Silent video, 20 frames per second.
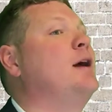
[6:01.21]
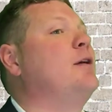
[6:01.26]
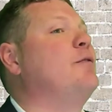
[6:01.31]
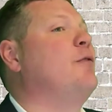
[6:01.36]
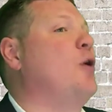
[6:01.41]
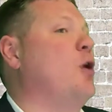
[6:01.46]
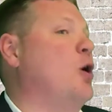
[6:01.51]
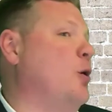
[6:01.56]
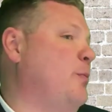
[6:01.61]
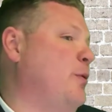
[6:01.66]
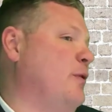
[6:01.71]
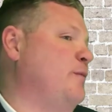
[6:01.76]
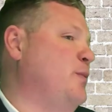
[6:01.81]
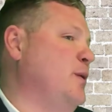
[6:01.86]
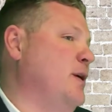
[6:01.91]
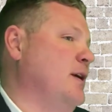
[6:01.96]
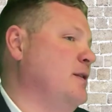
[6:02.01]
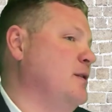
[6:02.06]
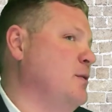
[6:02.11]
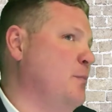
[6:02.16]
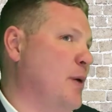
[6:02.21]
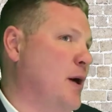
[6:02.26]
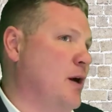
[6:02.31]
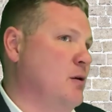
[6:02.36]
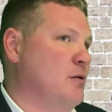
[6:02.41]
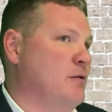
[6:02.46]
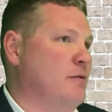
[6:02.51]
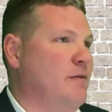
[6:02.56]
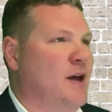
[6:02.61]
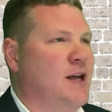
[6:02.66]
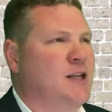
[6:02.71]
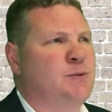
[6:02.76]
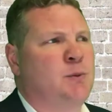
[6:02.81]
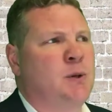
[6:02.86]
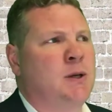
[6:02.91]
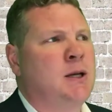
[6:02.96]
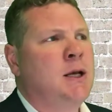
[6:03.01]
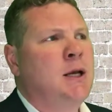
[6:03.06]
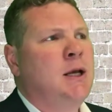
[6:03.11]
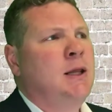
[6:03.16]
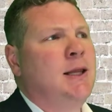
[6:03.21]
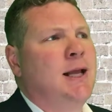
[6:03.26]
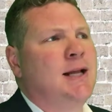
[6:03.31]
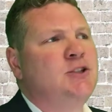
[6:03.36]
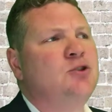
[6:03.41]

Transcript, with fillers: of hope of being the better investment, let's